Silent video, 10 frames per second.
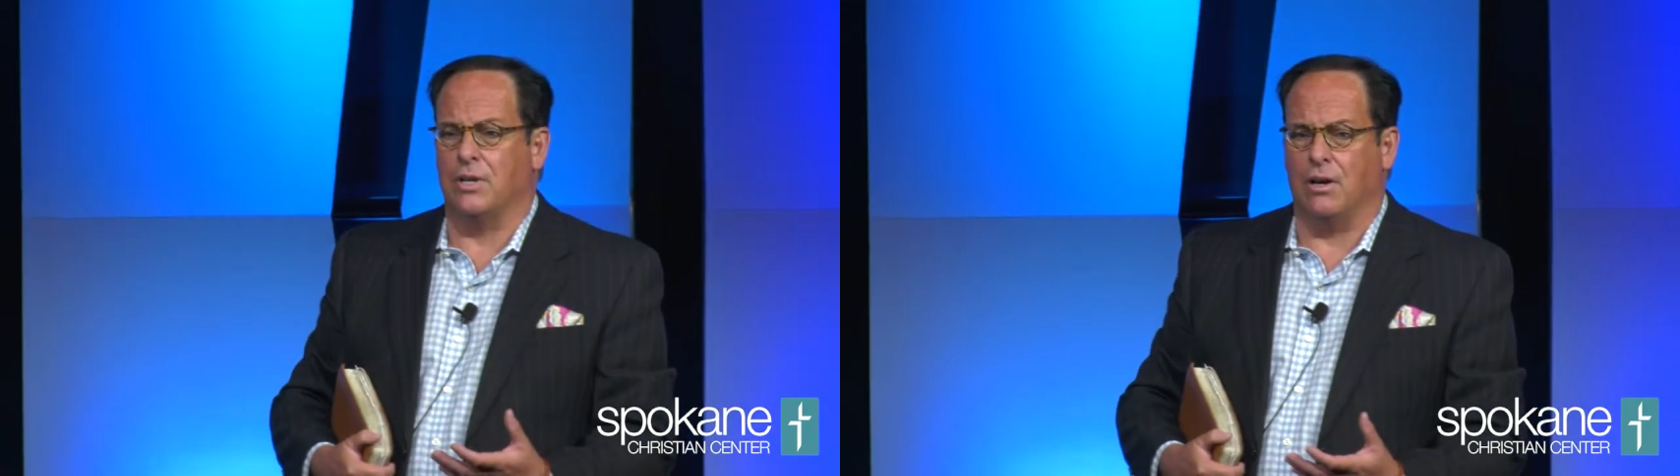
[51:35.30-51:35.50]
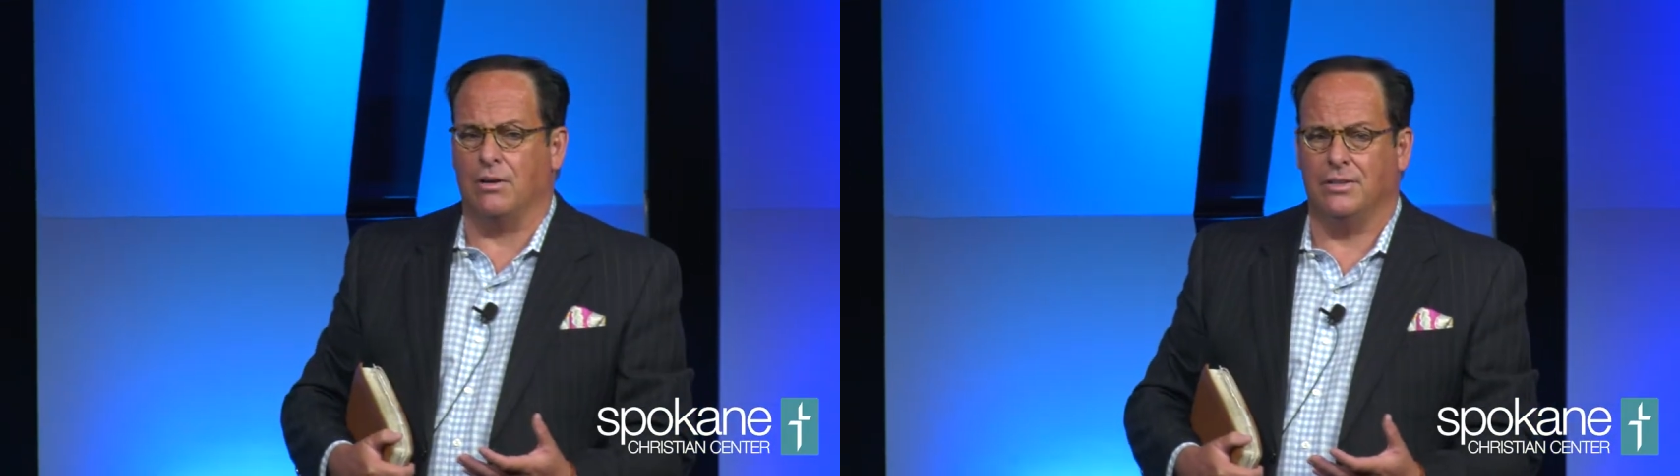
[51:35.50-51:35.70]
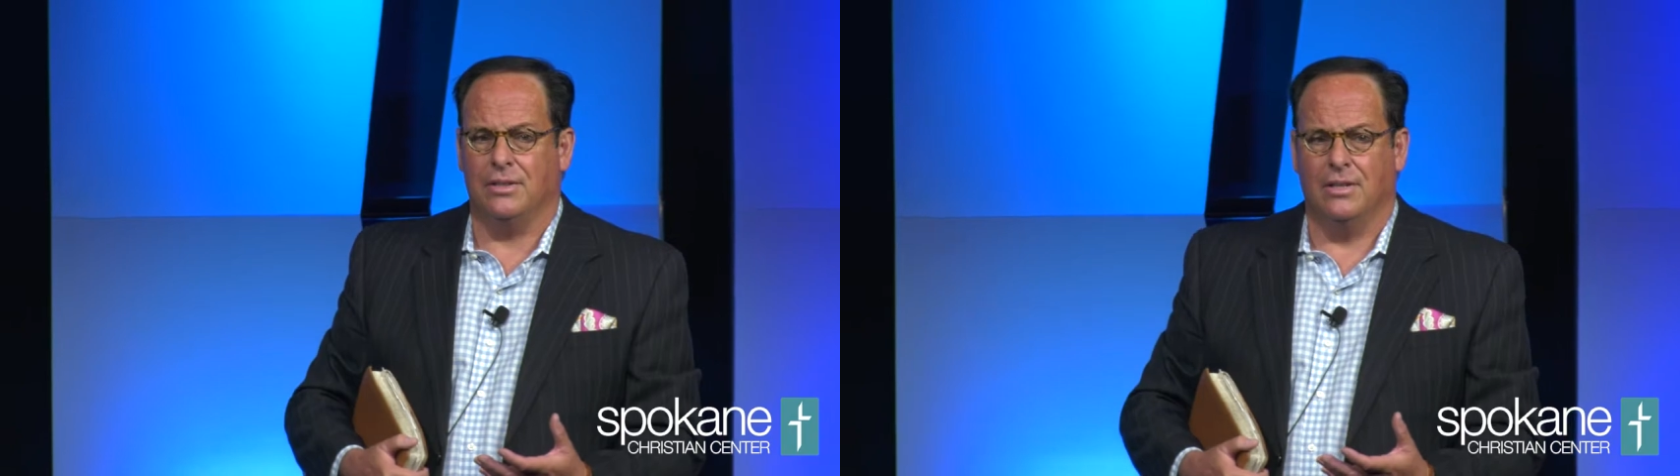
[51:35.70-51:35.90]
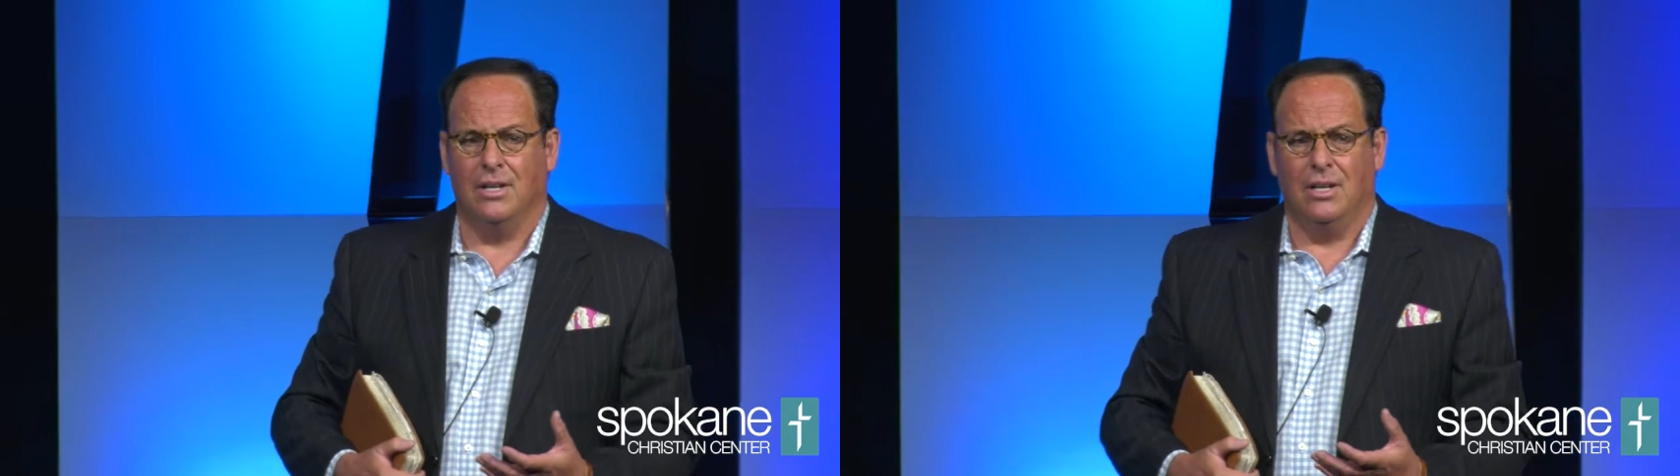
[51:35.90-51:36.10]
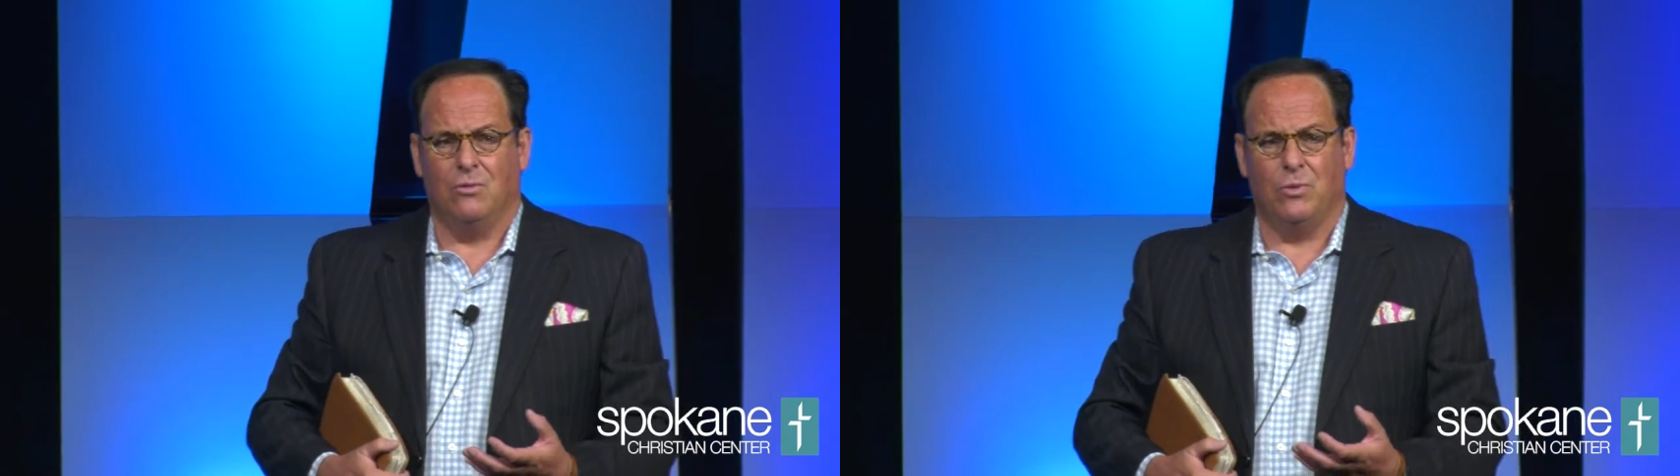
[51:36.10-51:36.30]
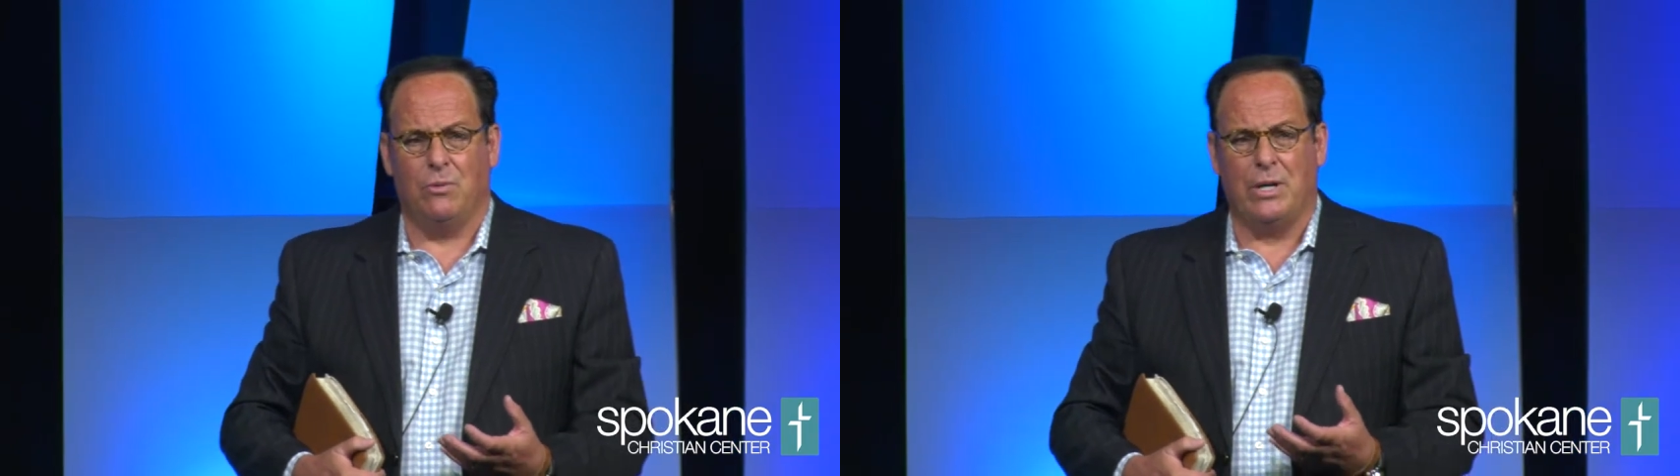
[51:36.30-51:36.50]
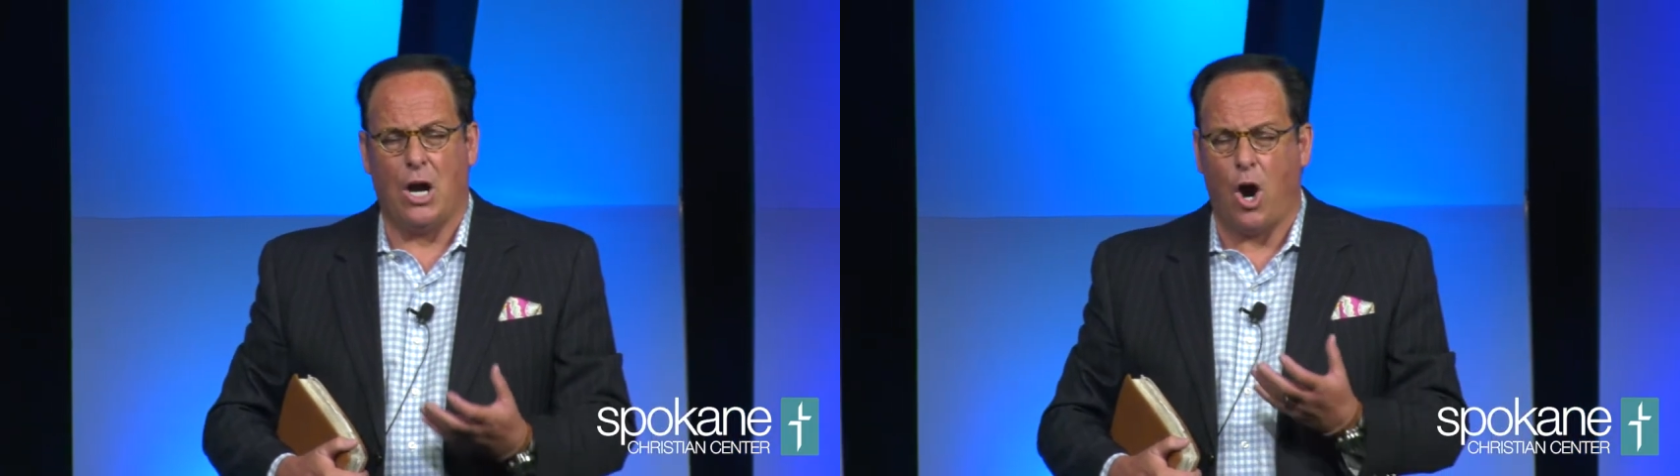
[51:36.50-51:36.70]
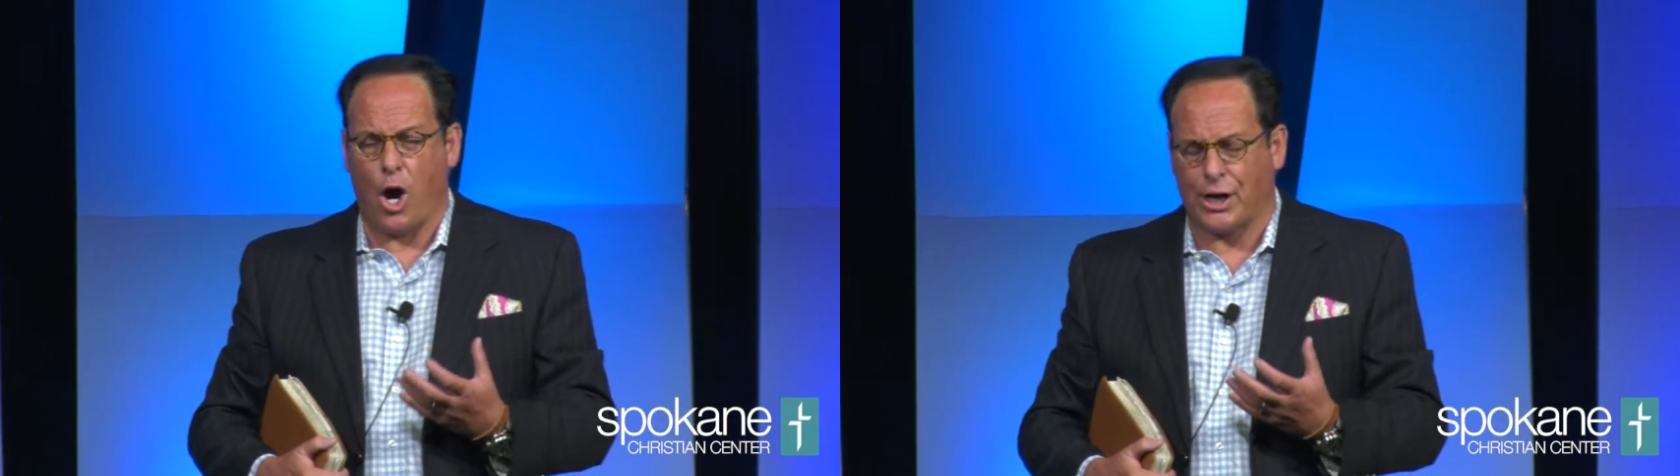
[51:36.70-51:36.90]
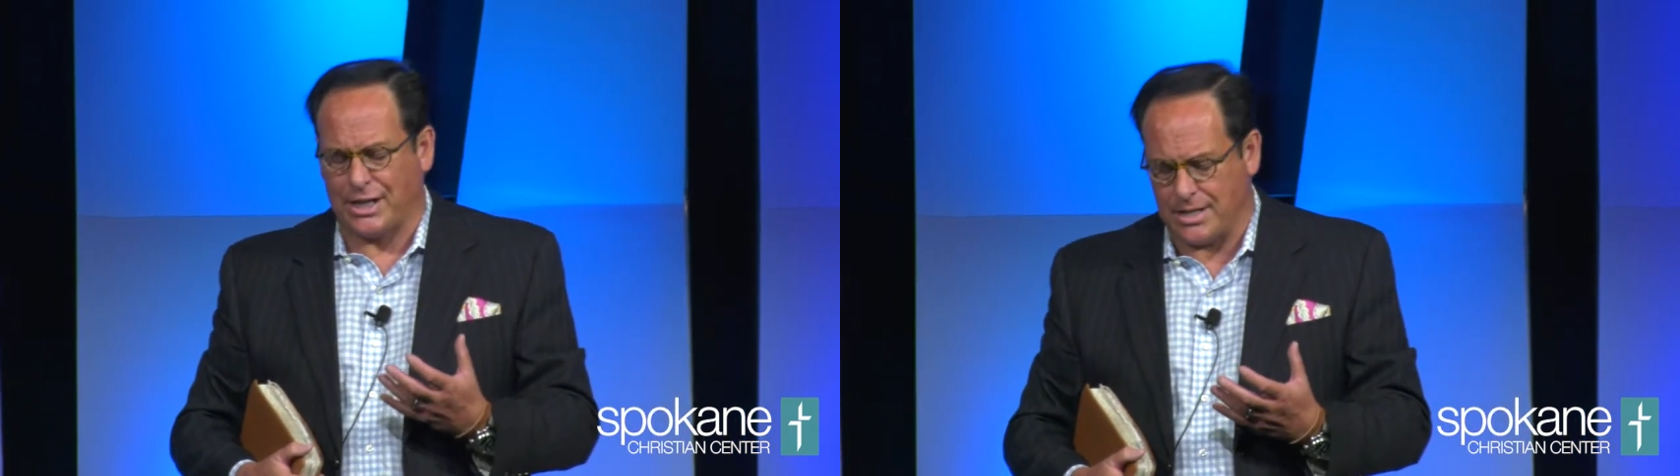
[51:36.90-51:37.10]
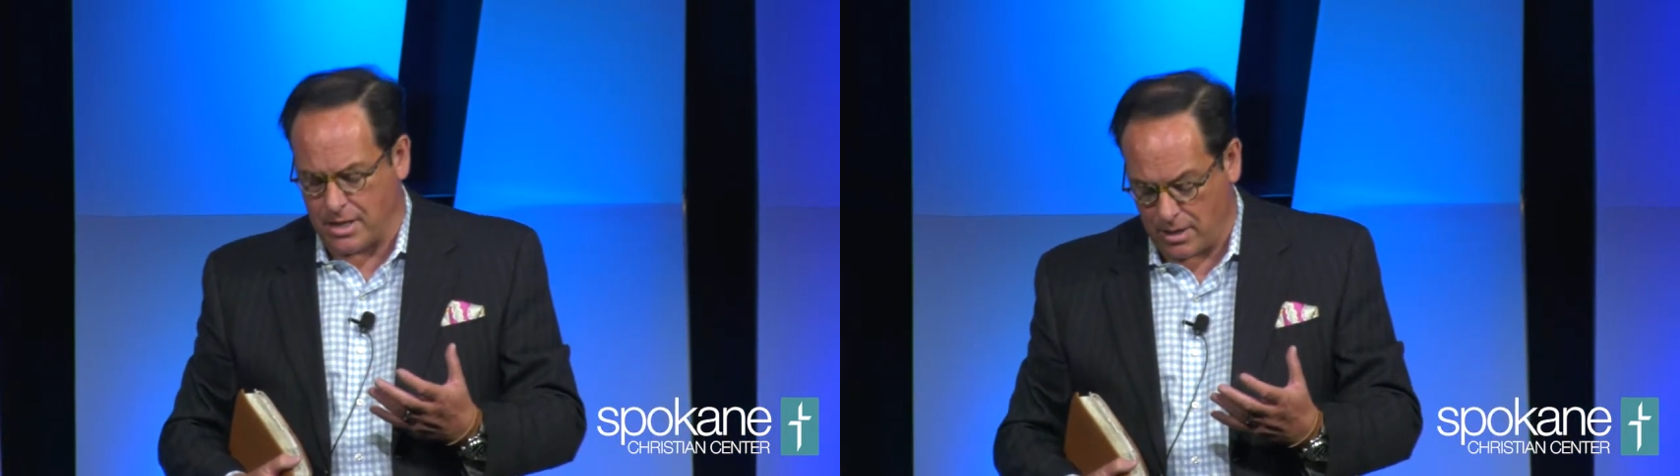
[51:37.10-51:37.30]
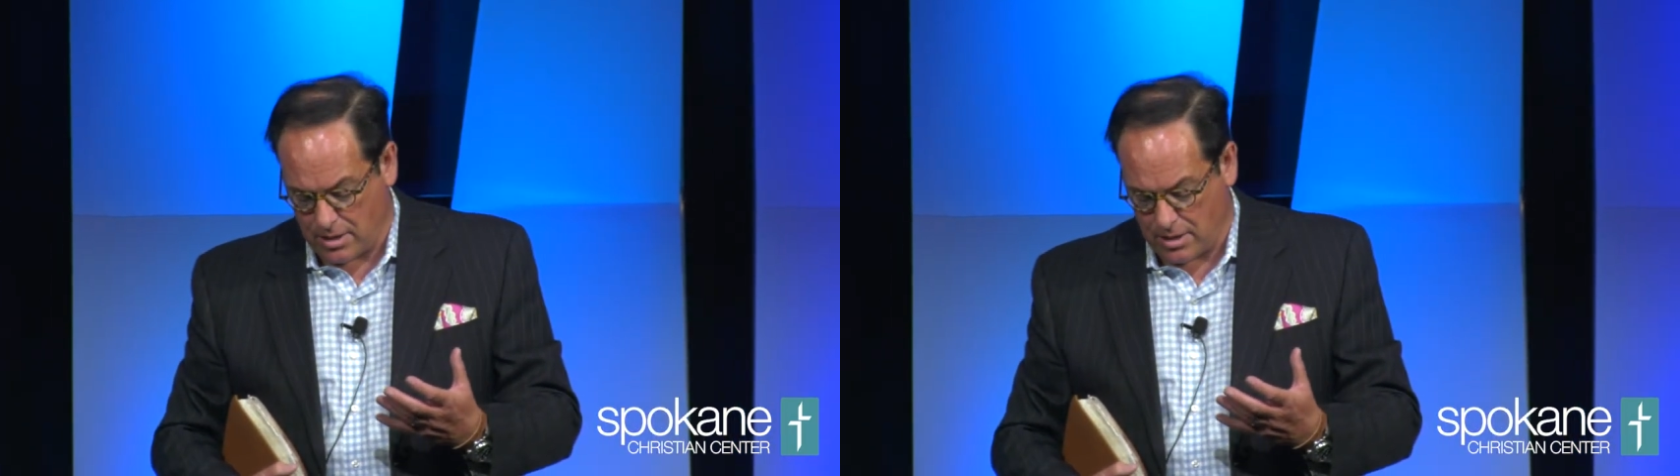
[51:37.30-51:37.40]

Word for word: God. We, we hearken